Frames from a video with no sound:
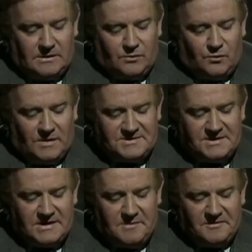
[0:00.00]
What's
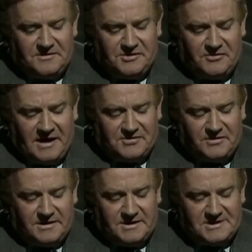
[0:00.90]
the name of the
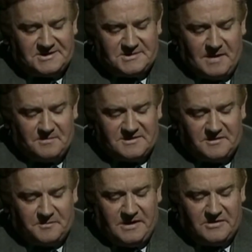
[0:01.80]
directory that lists members
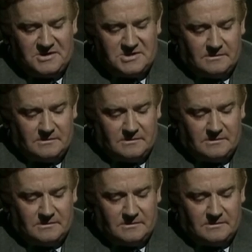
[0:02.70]
of the peerage?